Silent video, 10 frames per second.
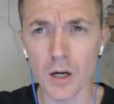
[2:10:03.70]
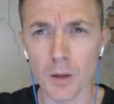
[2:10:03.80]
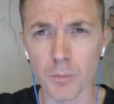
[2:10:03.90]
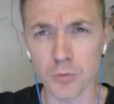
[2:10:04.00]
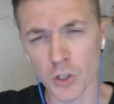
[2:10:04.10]

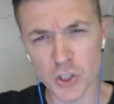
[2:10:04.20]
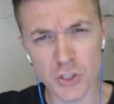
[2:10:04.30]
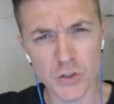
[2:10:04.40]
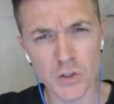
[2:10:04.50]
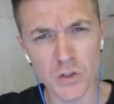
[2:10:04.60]

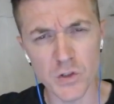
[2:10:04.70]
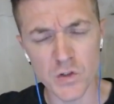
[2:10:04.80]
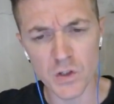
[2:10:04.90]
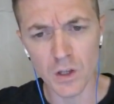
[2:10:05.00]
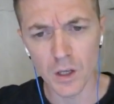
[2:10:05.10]

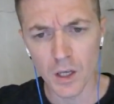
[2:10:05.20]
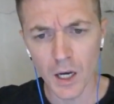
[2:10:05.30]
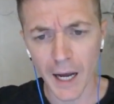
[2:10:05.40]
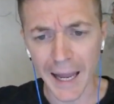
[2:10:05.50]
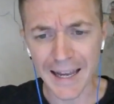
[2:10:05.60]
brushes,
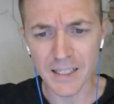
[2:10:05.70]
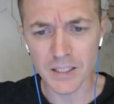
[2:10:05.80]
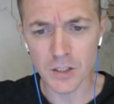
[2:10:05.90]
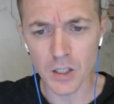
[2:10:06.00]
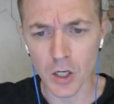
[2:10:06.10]

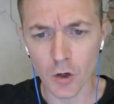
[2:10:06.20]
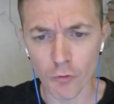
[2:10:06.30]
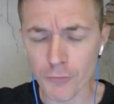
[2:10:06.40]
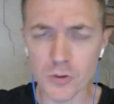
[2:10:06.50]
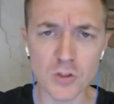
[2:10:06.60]
and
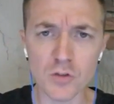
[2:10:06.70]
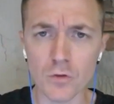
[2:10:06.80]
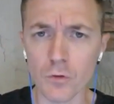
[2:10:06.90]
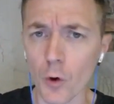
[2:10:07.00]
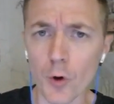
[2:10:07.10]
reference
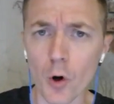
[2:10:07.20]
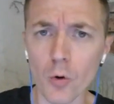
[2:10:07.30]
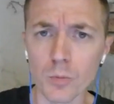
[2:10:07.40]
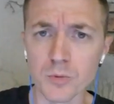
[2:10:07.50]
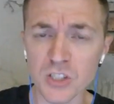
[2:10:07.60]

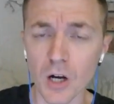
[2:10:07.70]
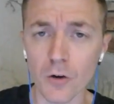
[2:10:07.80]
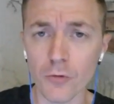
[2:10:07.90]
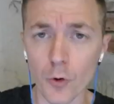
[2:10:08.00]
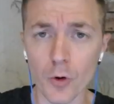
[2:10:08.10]
stock
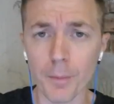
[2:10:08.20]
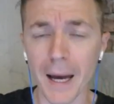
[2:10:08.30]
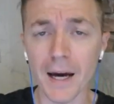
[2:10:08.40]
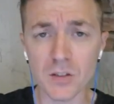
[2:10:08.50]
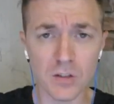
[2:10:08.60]
photo
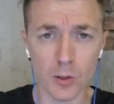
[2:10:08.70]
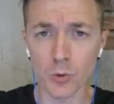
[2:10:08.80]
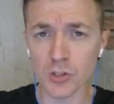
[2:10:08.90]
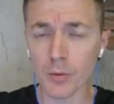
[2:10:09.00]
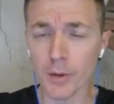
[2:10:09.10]
packs. Like we're
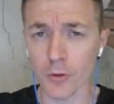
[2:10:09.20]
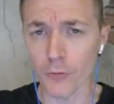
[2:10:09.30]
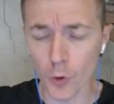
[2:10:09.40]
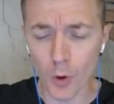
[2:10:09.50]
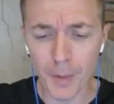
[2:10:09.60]
talking about the
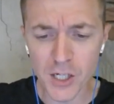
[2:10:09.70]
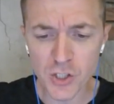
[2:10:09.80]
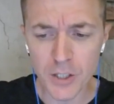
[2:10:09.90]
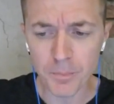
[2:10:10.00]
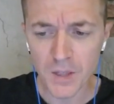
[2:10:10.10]
photo
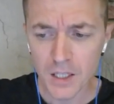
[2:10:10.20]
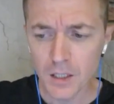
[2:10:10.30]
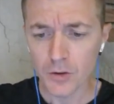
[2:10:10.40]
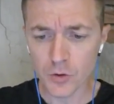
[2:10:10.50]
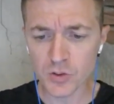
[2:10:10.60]
bashing.
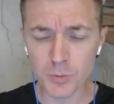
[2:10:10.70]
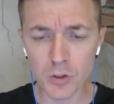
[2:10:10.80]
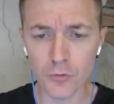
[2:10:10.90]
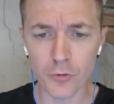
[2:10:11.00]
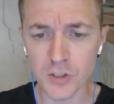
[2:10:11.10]
There's some
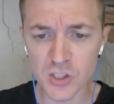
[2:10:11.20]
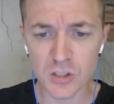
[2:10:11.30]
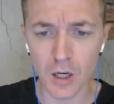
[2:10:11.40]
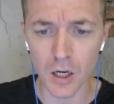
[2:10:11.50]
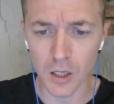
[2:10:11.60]
good free
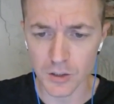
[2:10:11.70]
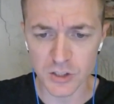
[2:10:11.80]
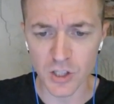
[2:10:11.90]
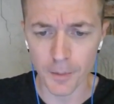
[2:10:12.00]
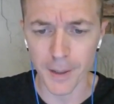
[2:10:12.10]

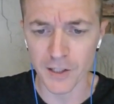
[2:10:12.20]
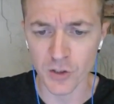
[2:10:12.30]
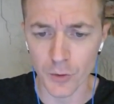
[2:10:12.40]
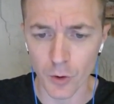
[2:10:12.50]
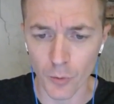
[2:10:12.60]
stock packs out
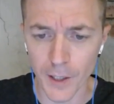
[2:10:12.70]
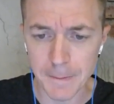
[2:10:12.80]
there on that.